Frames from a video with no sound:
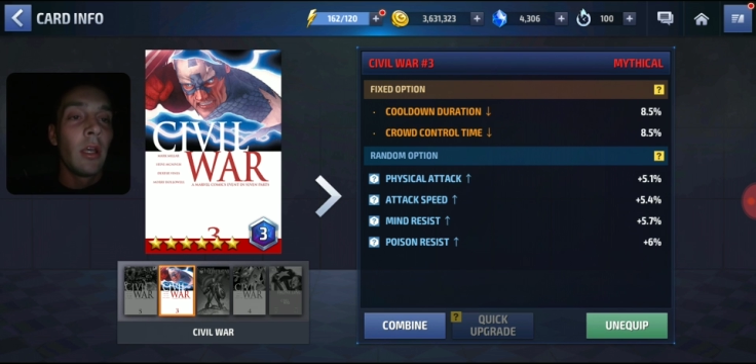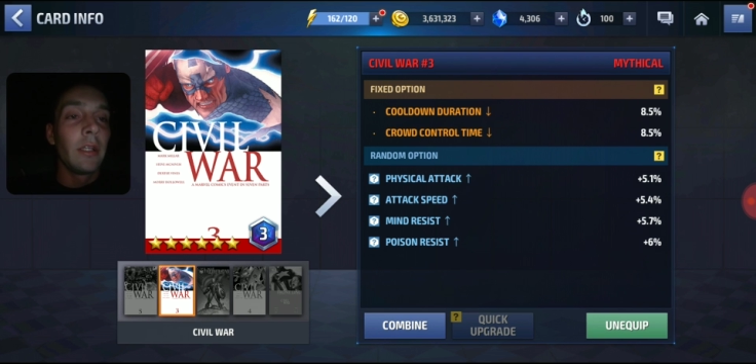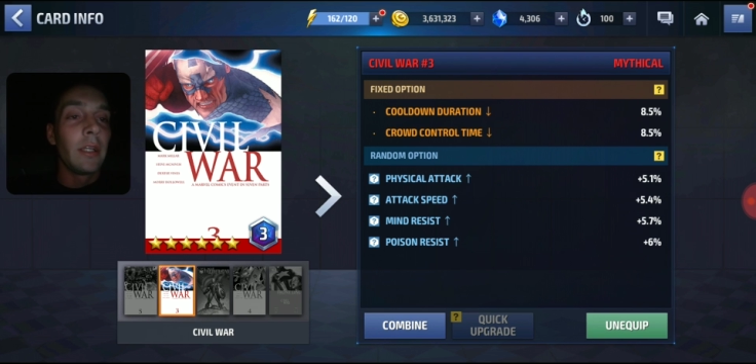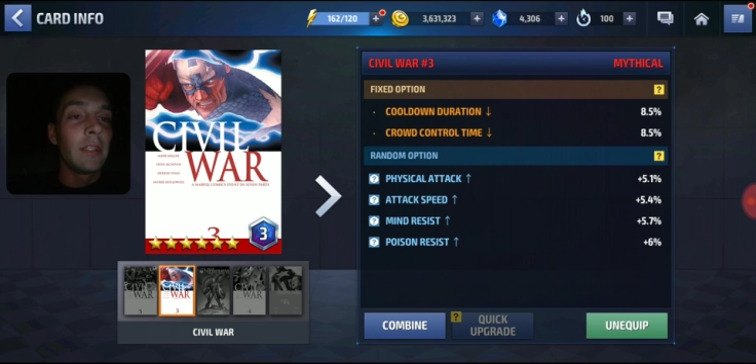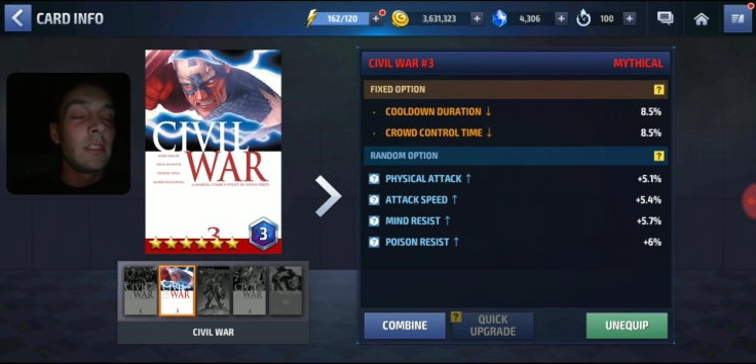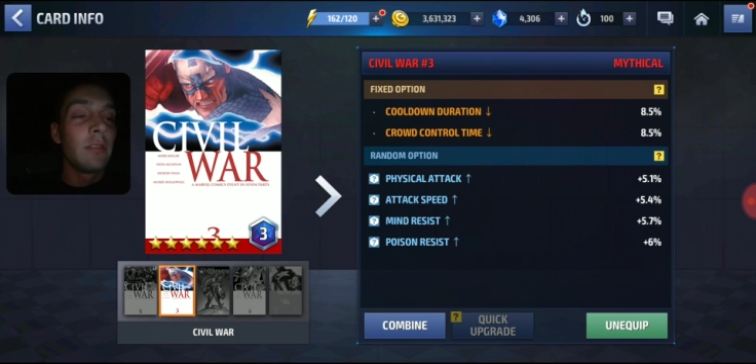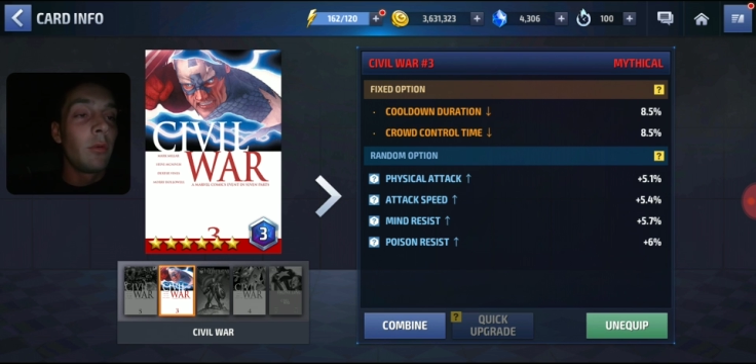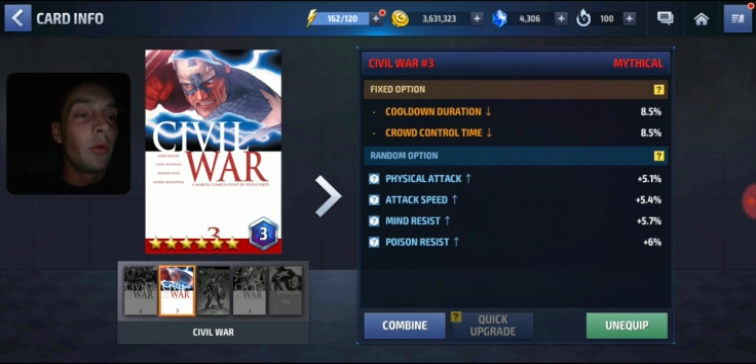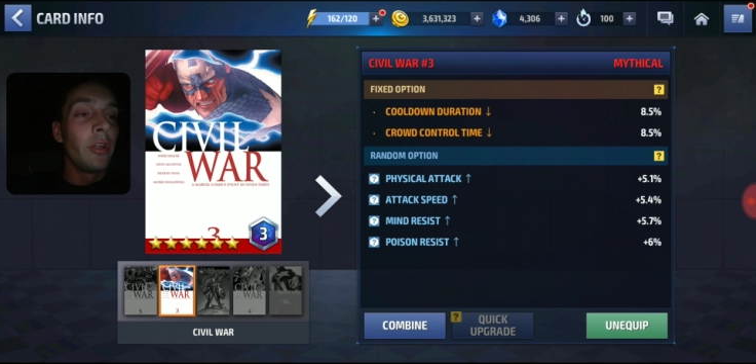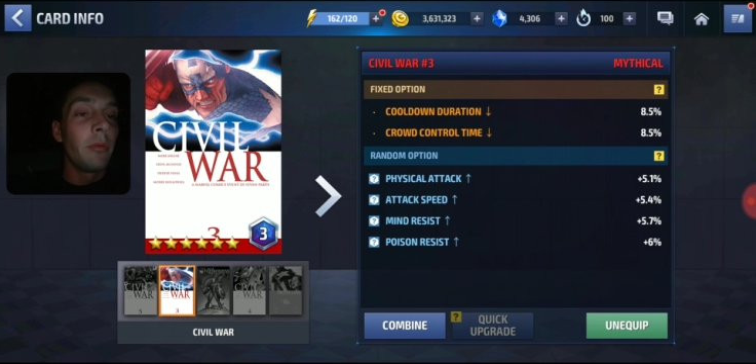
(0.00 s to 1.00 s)
got Civil
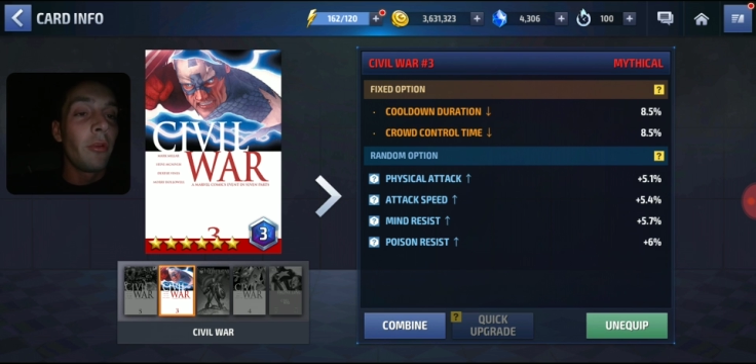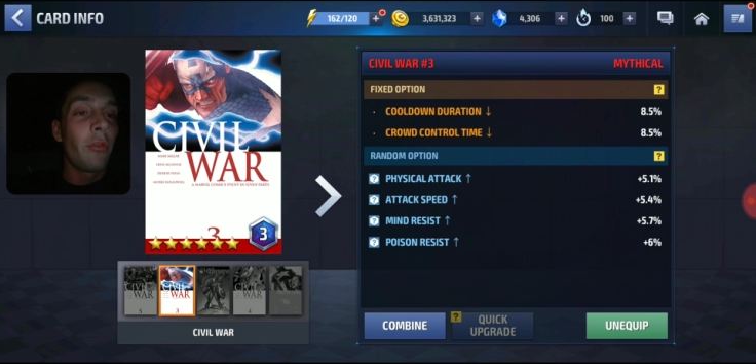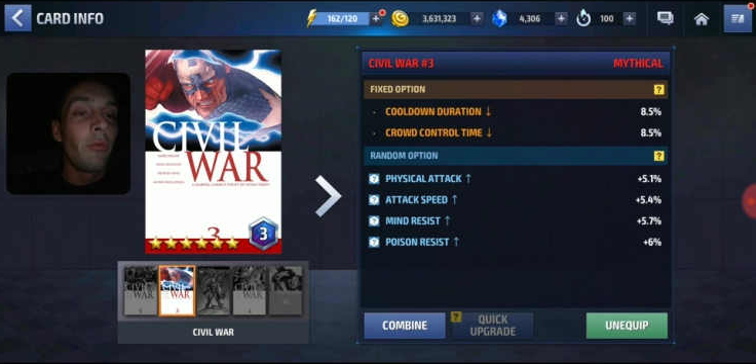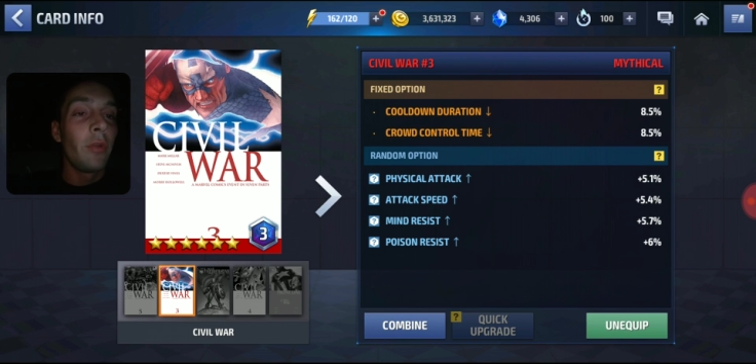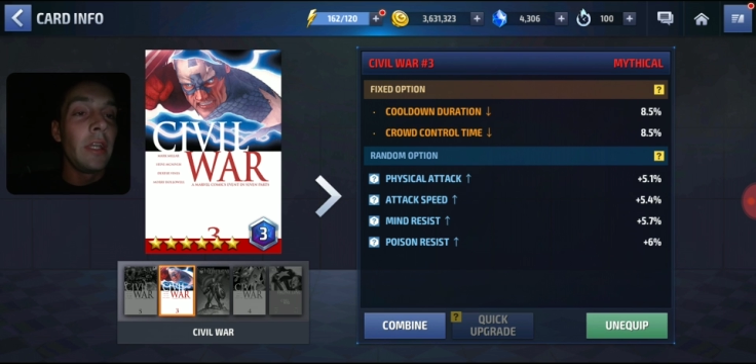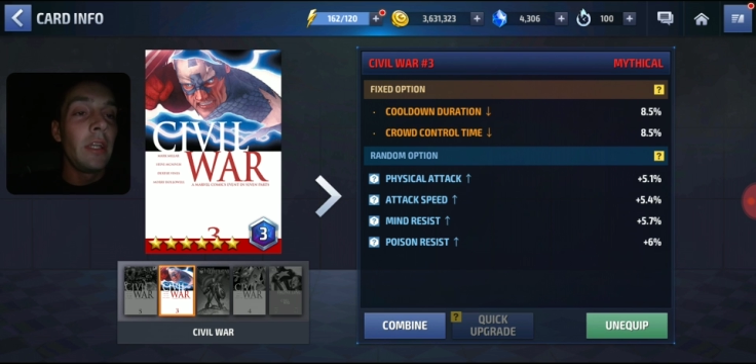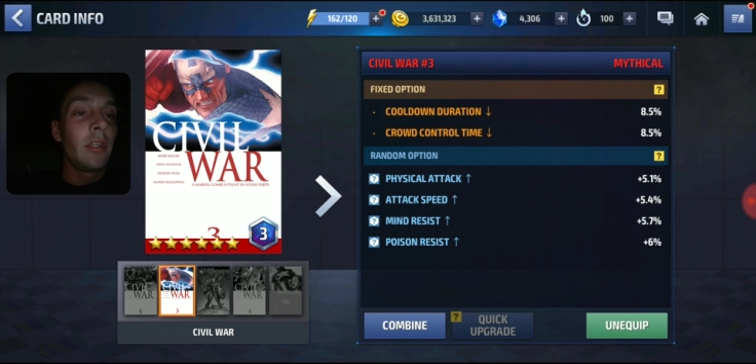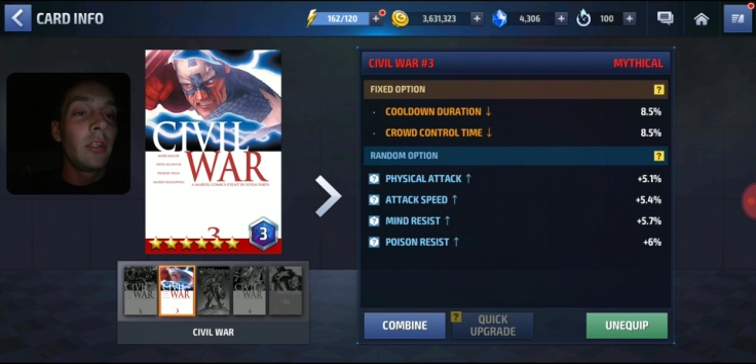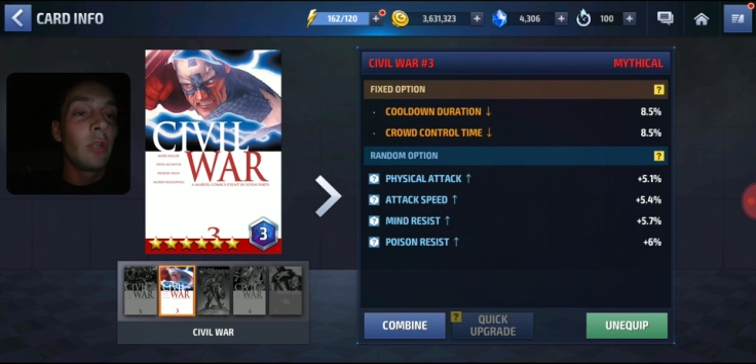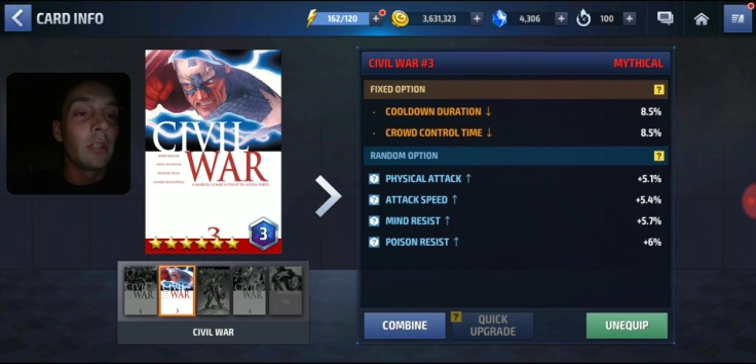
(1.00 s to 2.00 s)
War number 3,
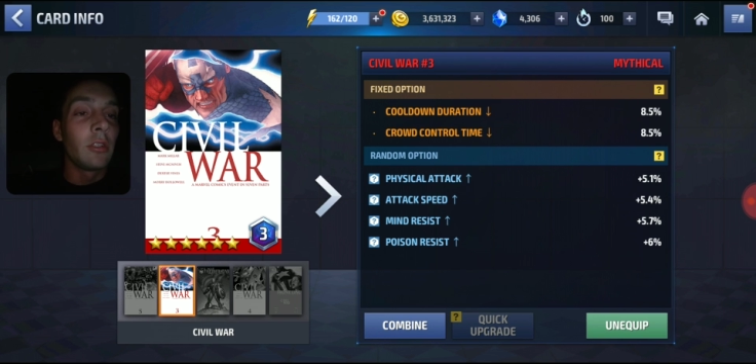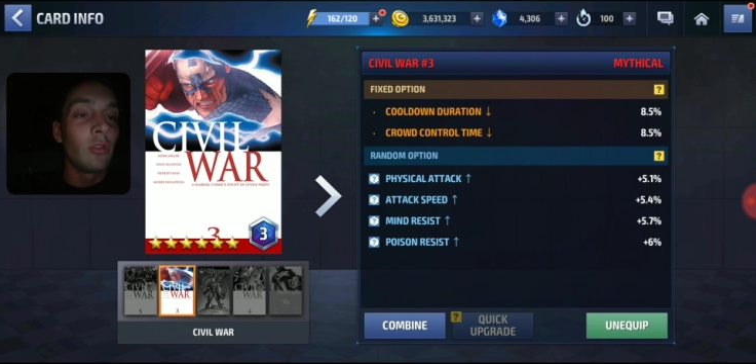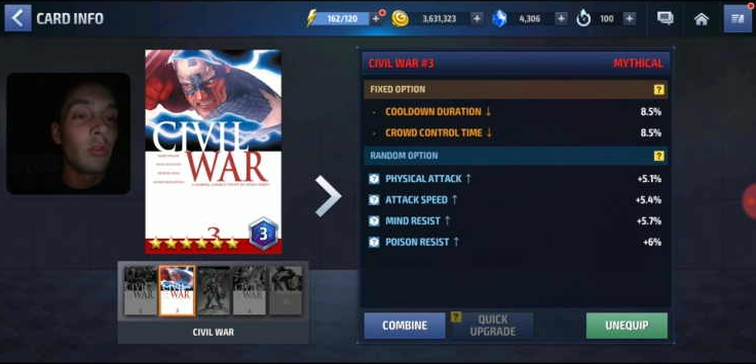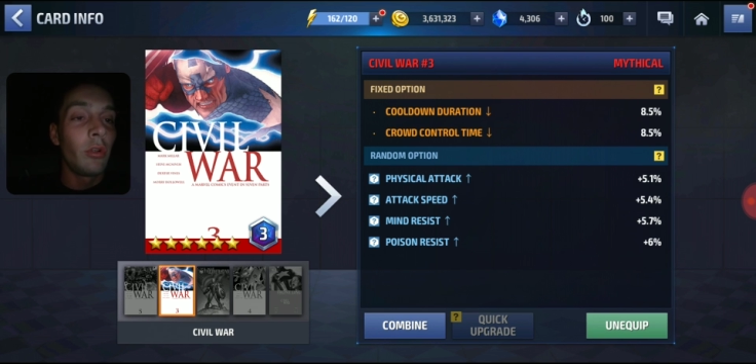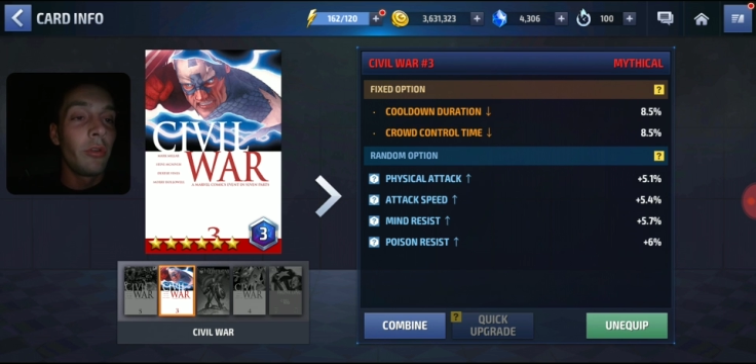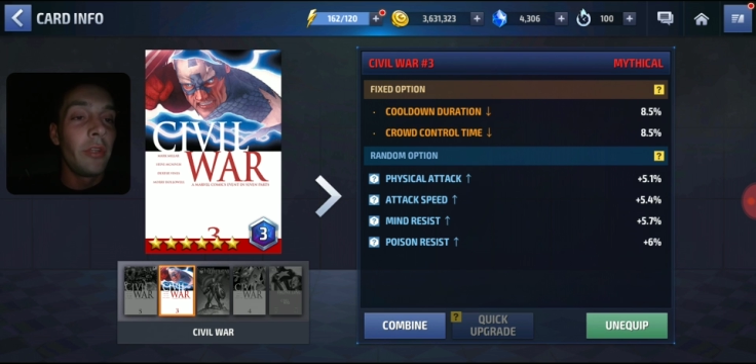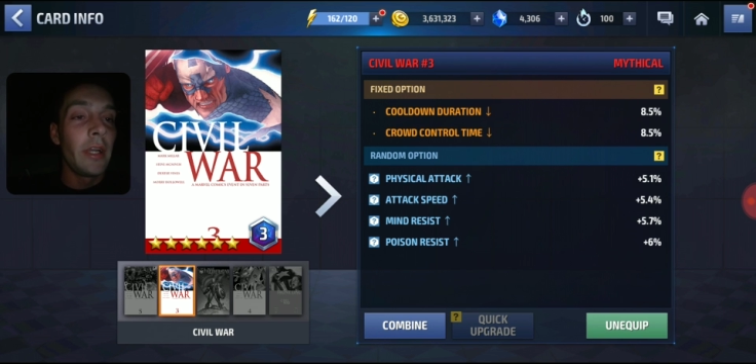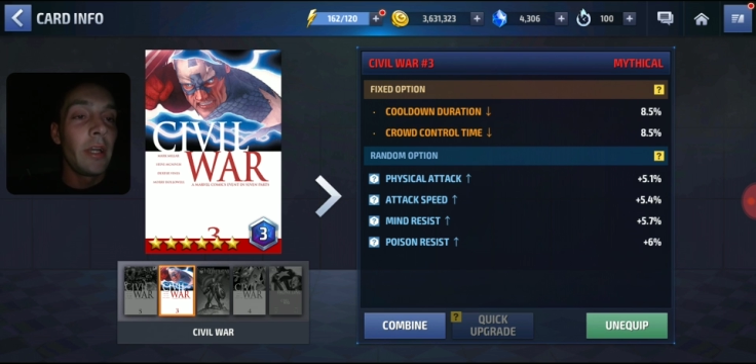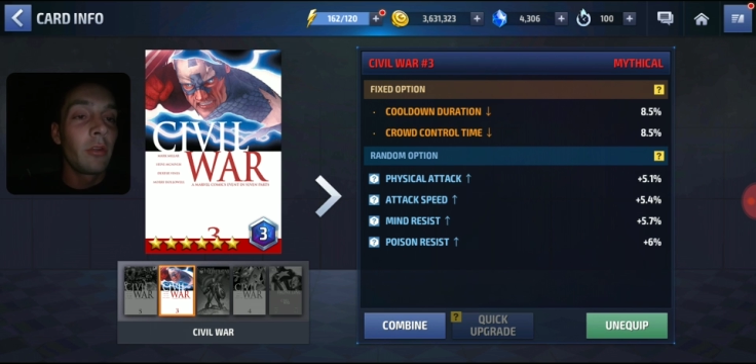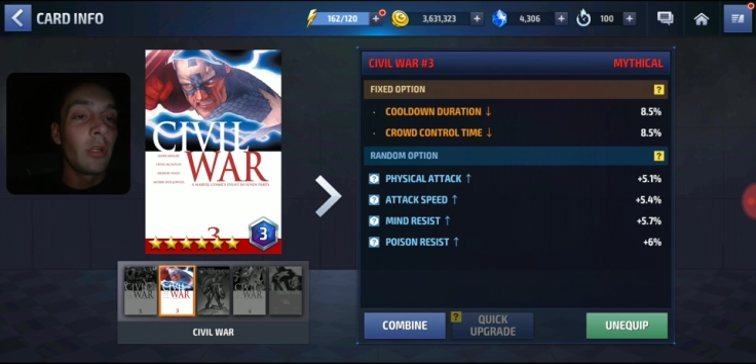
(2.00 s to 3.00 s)
crowd control
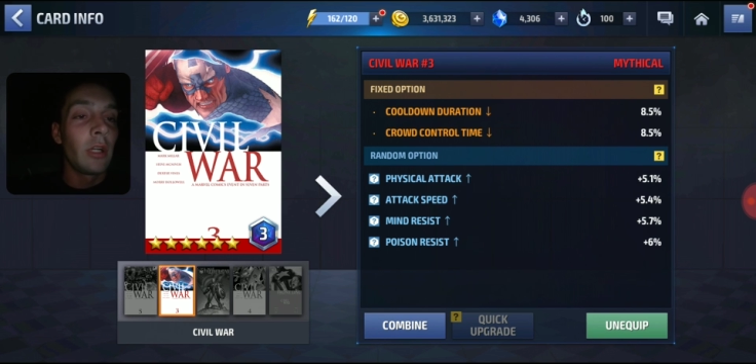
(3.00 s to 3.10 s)
down,